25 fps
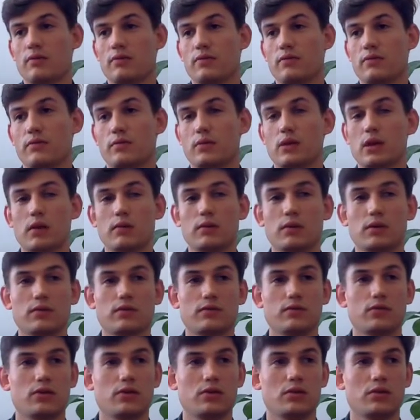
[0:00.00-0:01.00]
From coming
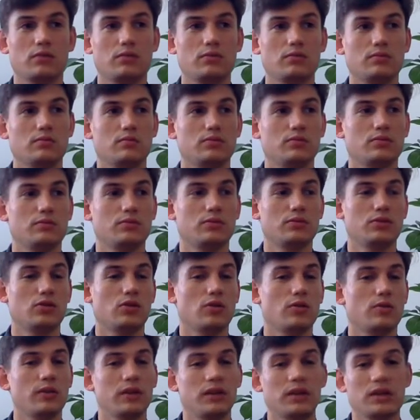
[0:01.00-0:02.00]
from
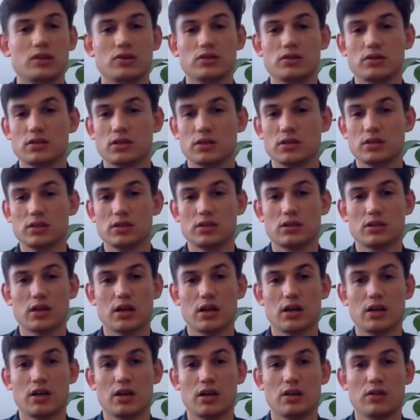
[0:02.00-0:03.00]
not being interested in
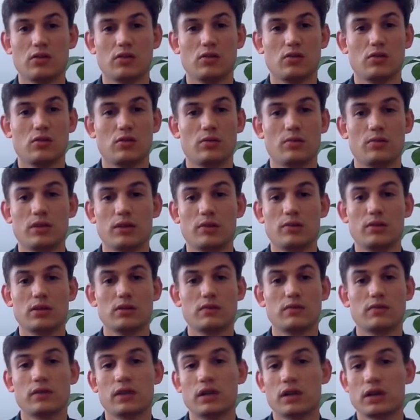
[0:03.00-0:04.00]
studying at all and pretty much
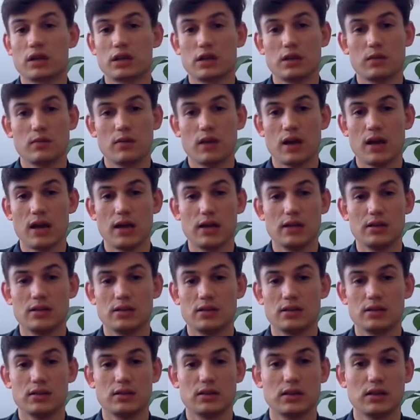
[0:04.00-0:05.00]
flunking my
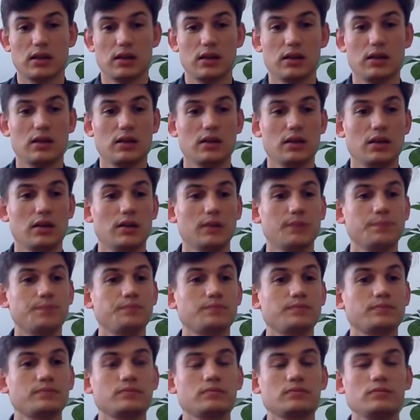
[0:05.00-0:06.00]
HSC,
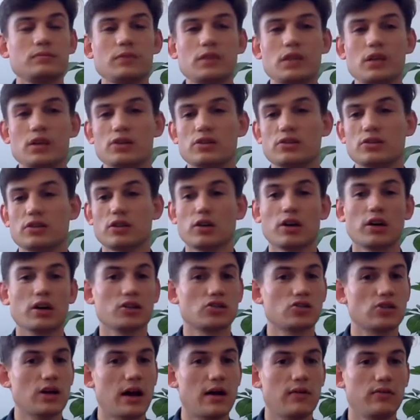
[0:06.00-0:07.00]
to going
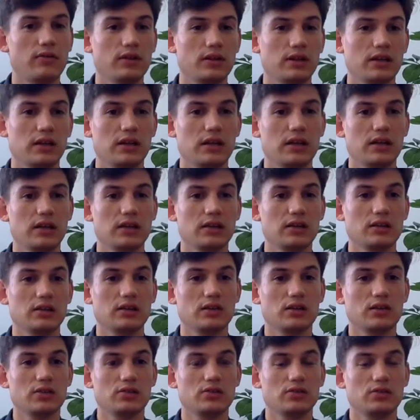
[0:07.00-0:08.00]
traveling,
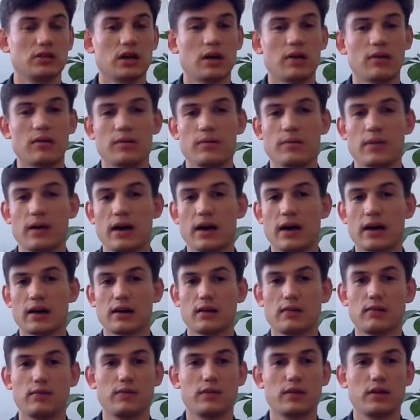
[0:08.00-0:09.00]
to coming back
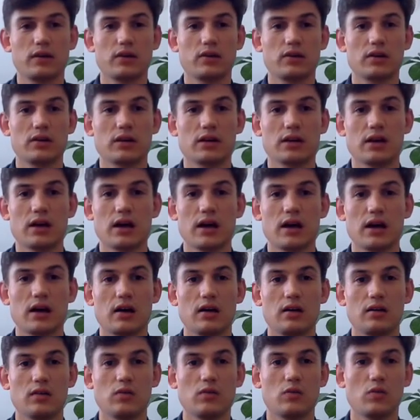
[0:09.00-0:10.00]
and figuring out
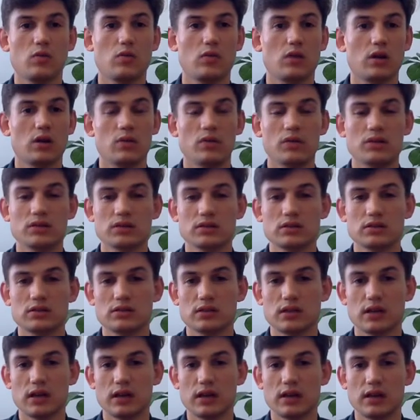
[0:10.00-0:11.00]
what I wanted to
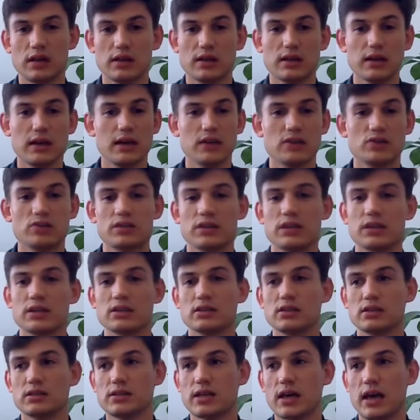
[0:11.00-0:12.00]
study and entering
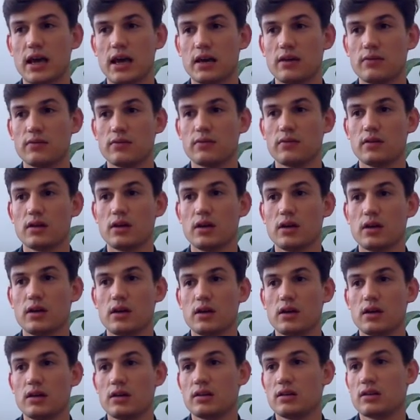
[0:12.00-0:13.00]
into TAFE,
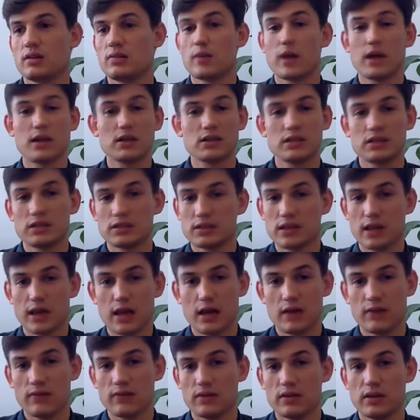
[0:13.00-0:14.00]
smashing
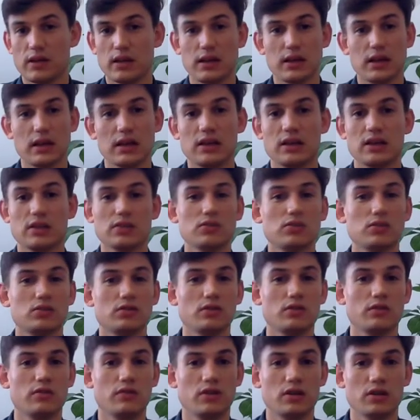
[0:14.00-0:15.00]
TAFE and then getting into
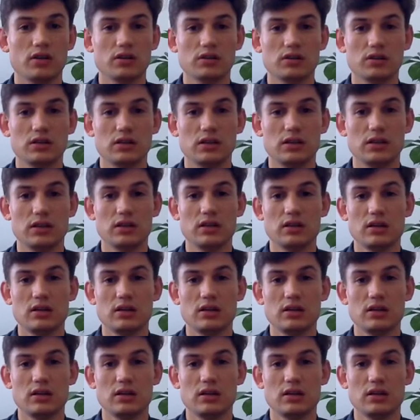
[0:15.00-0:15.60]
university